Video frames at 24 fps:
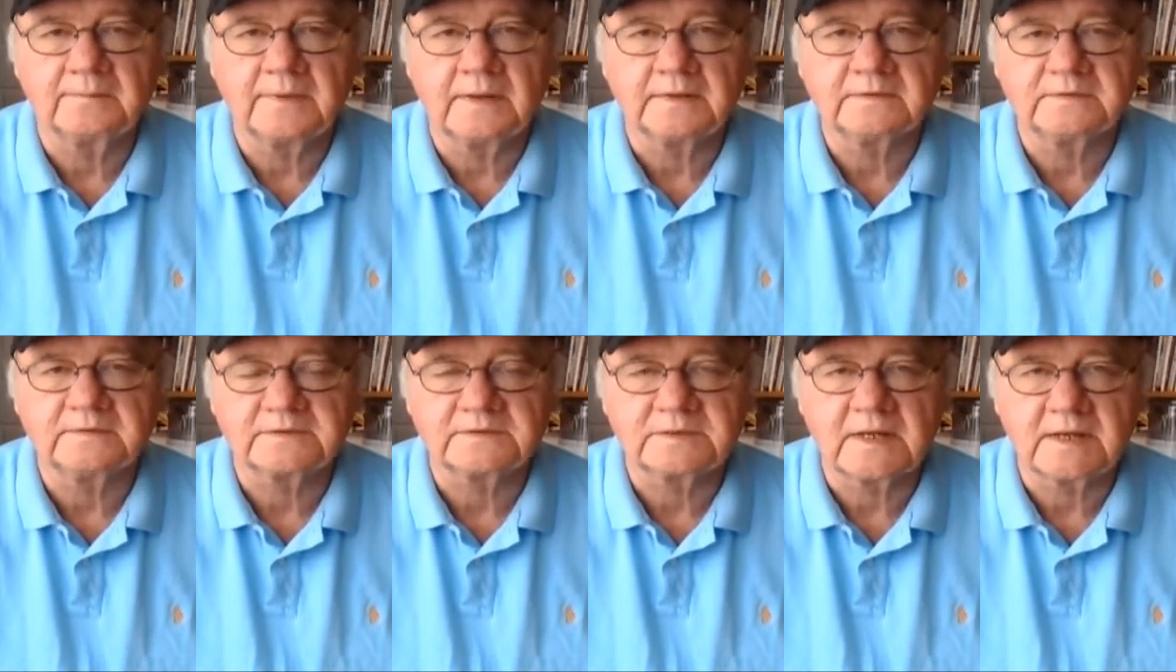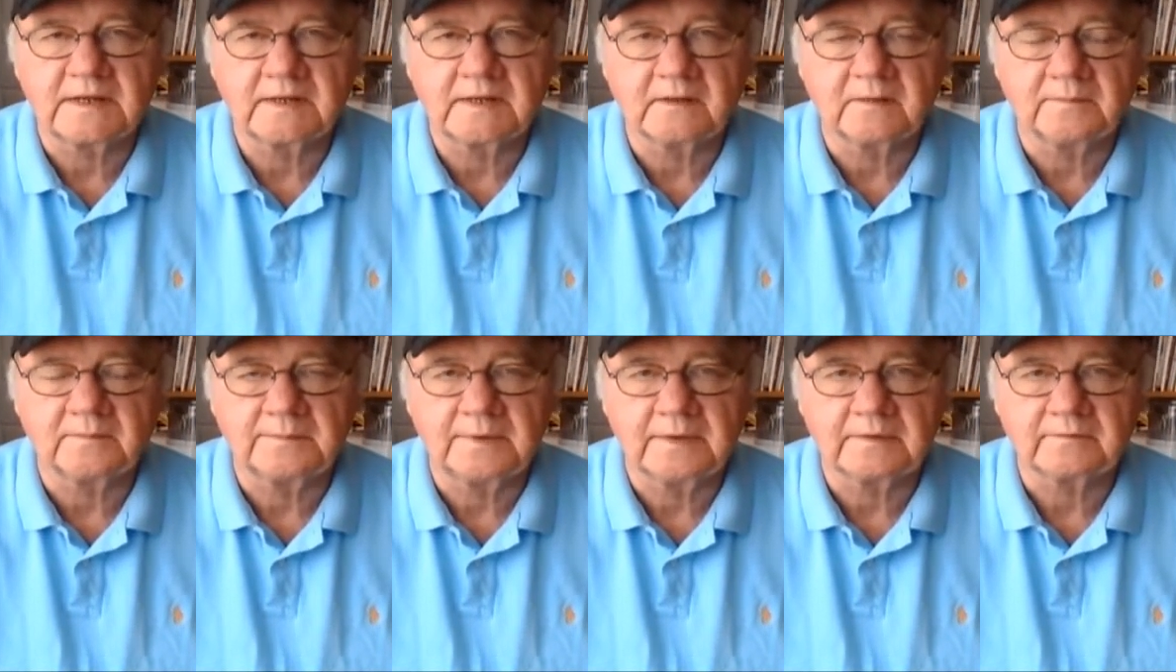
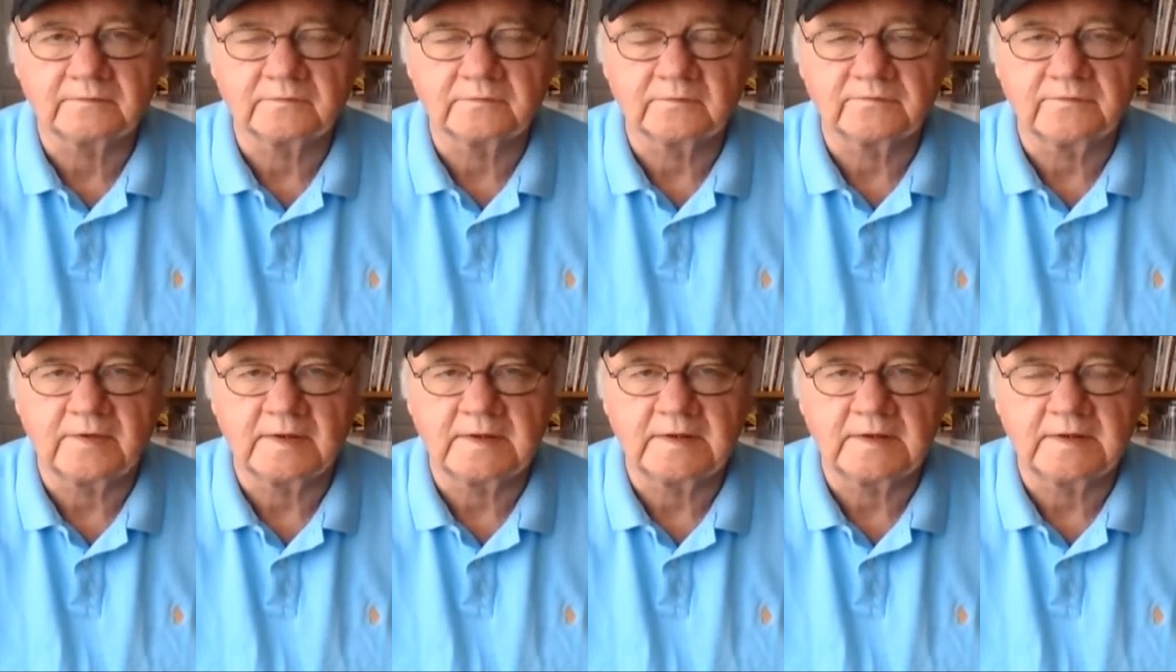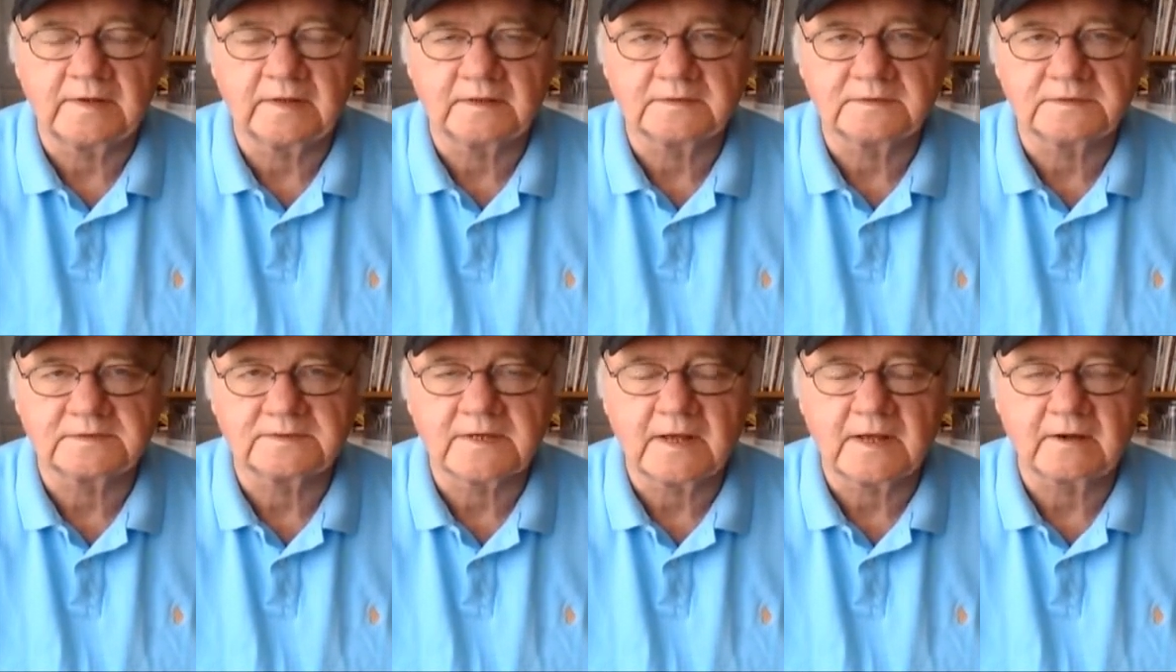Bensalem, Pennsylvania on
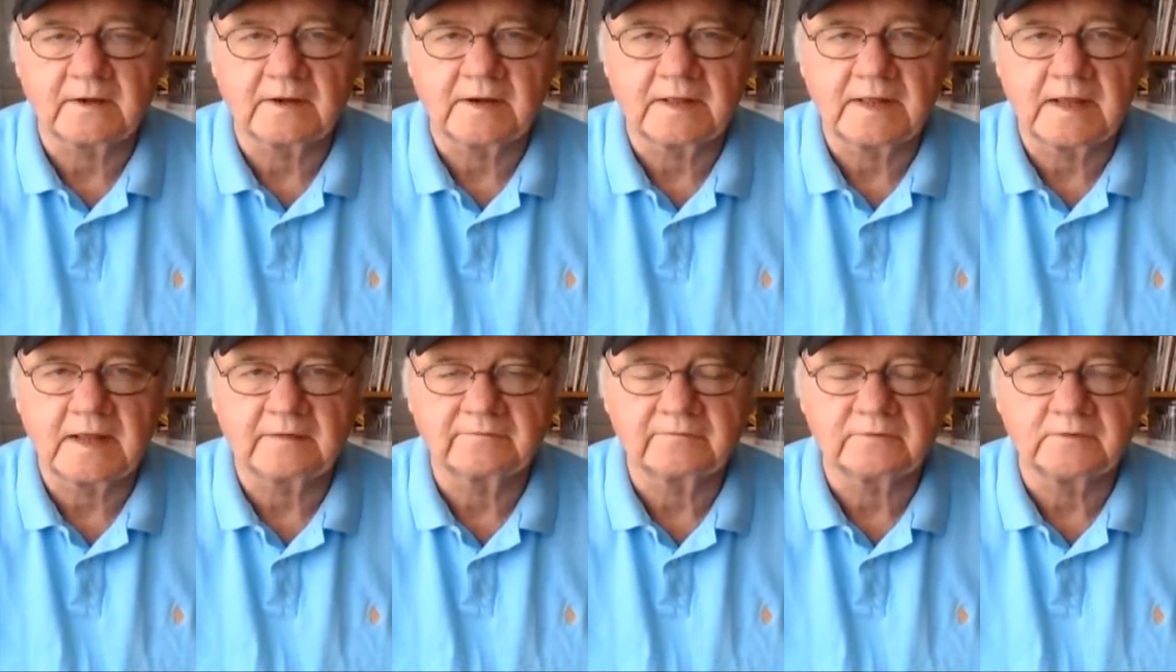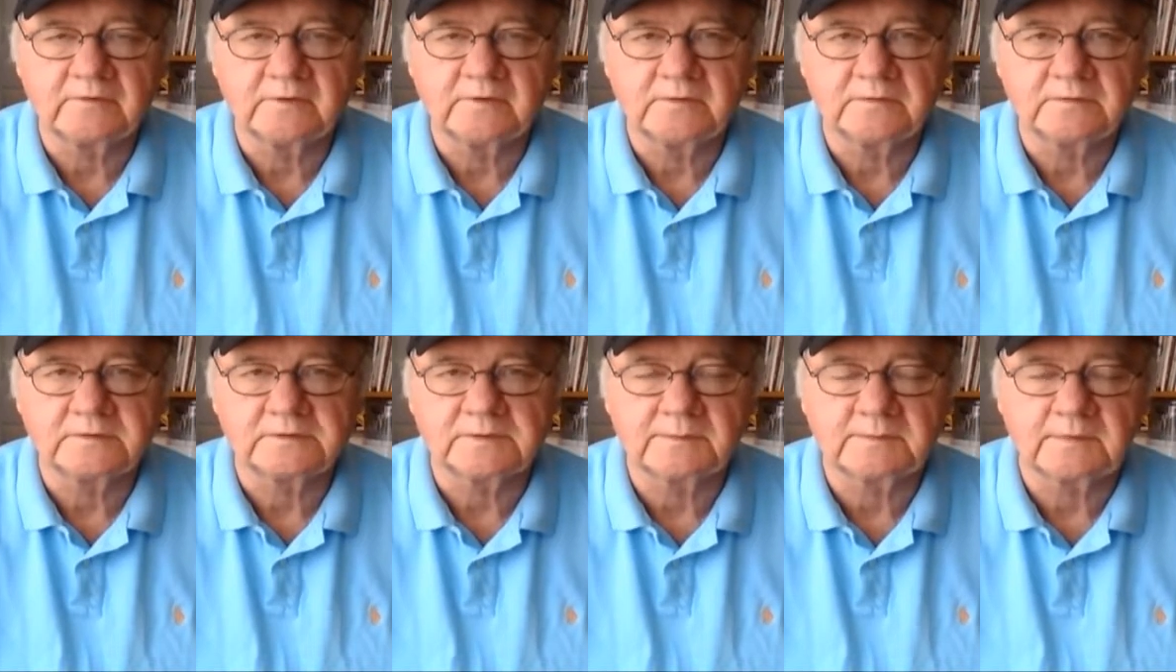Saturday
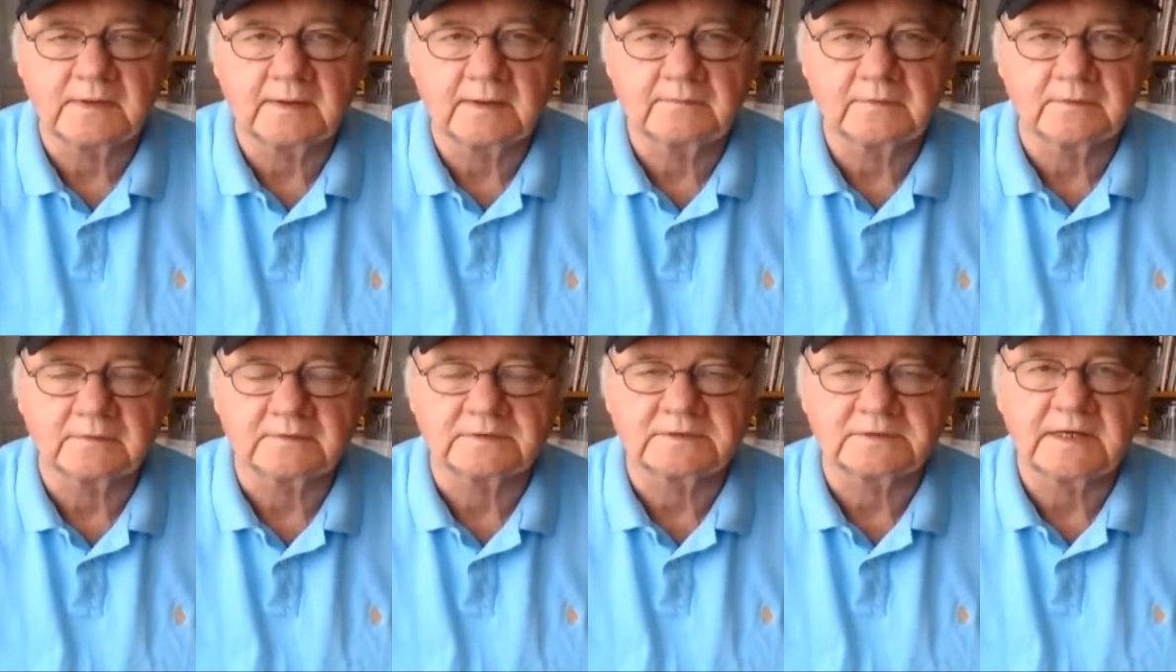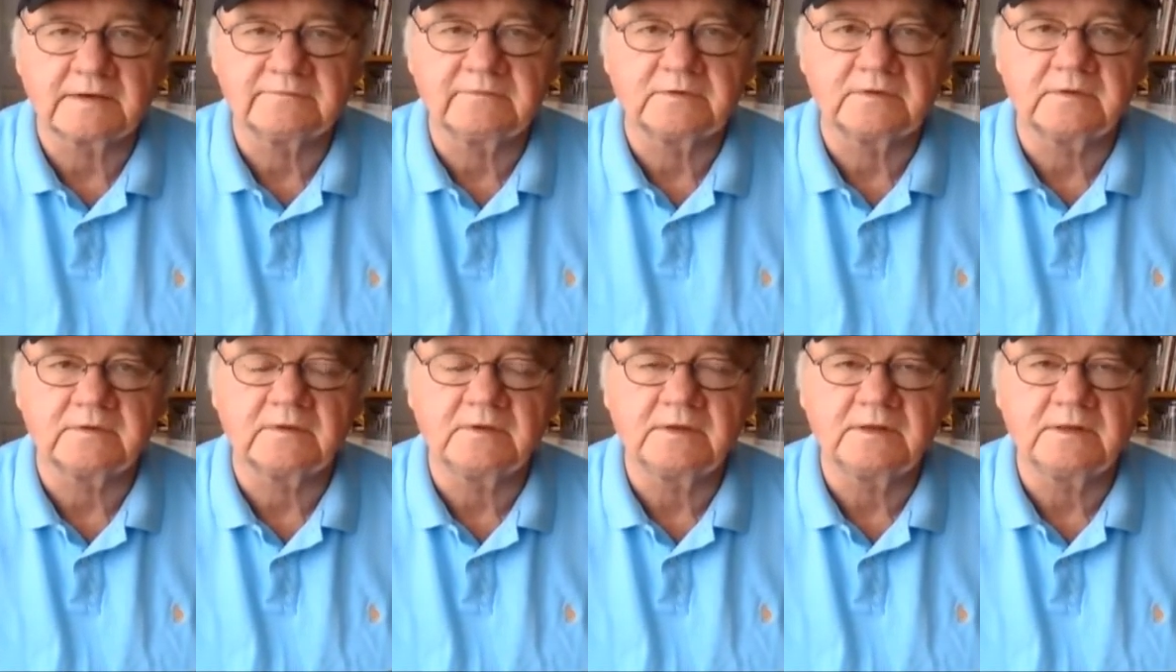afternoon, September the
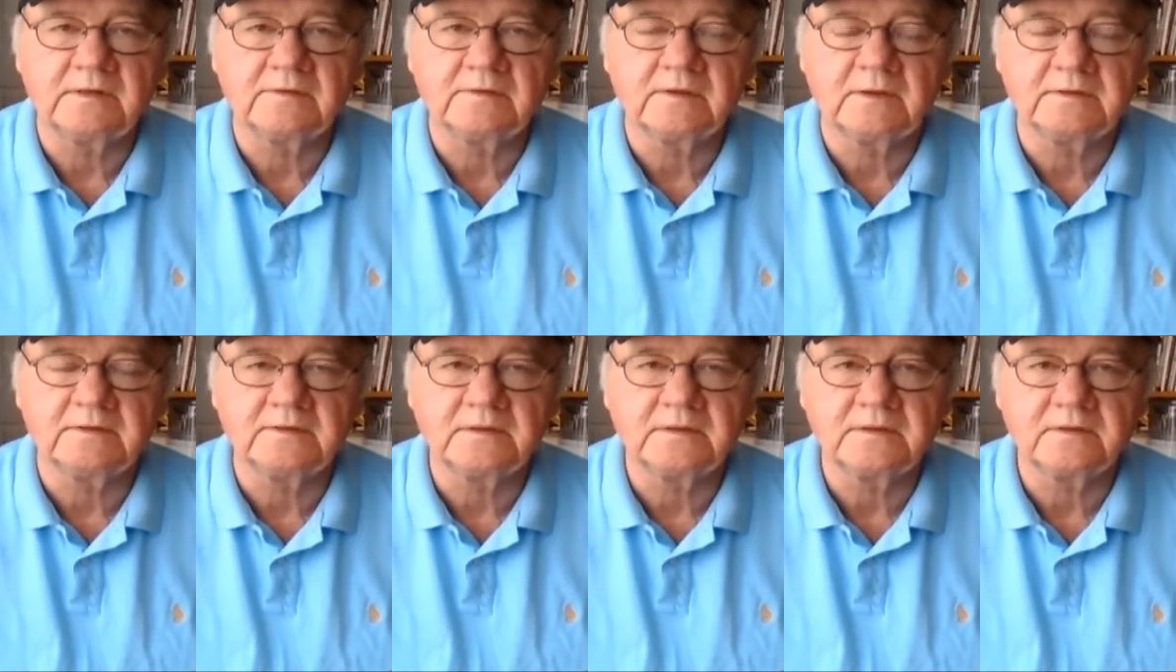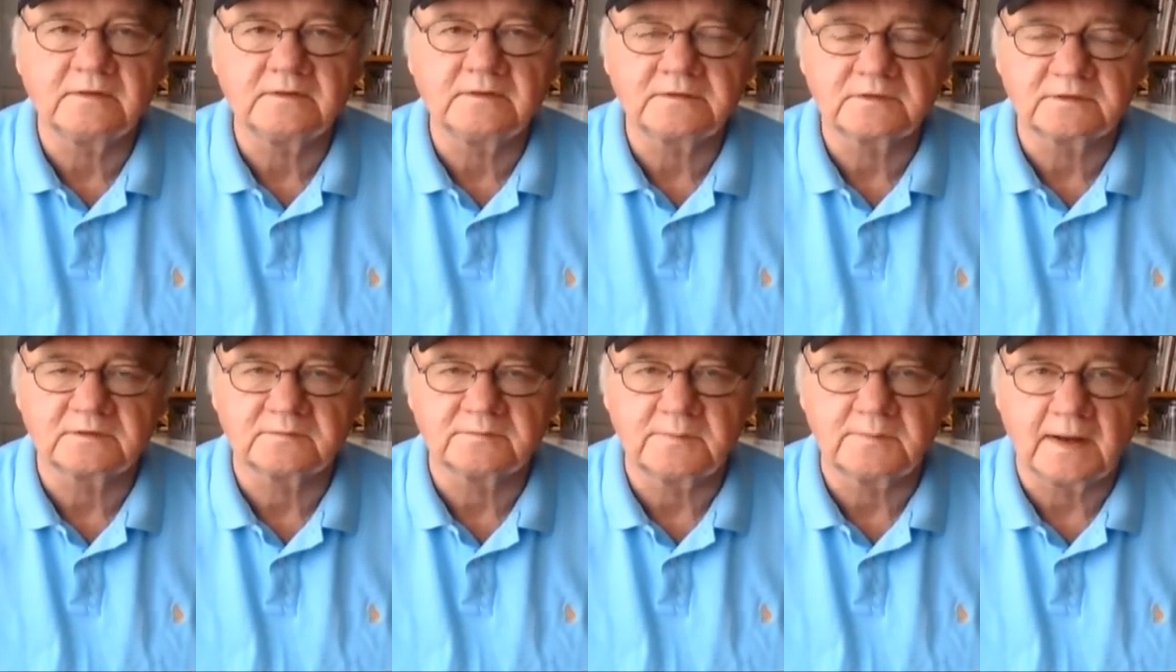17th, and this
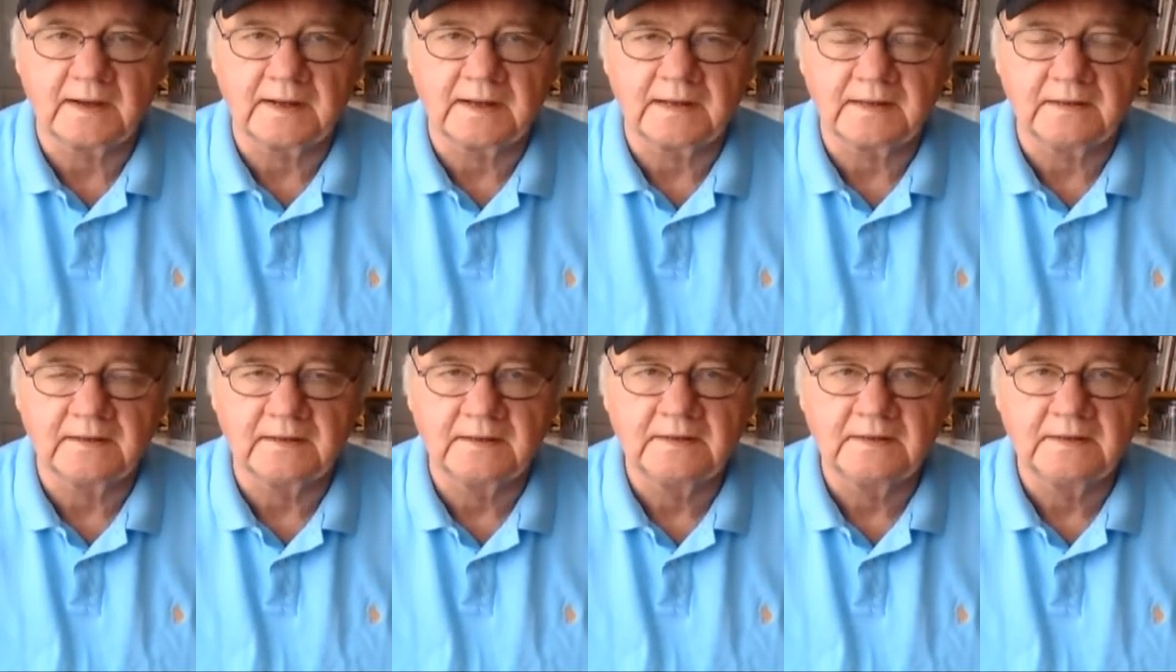is my